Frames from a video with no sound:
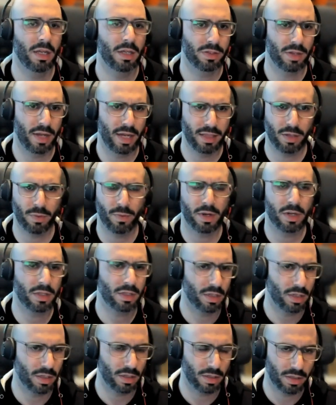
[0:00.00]
So I think one of
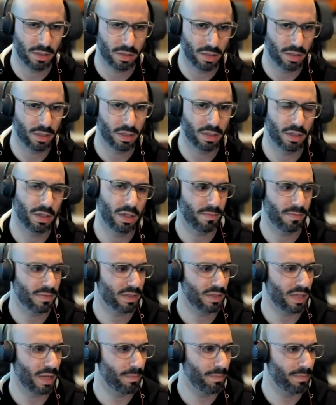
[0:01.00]
the
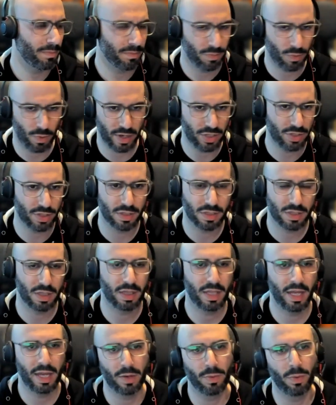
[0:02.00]
sub questions in
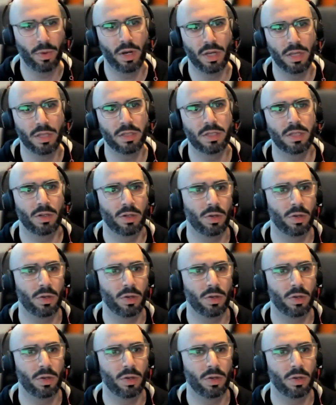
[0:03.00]
there was,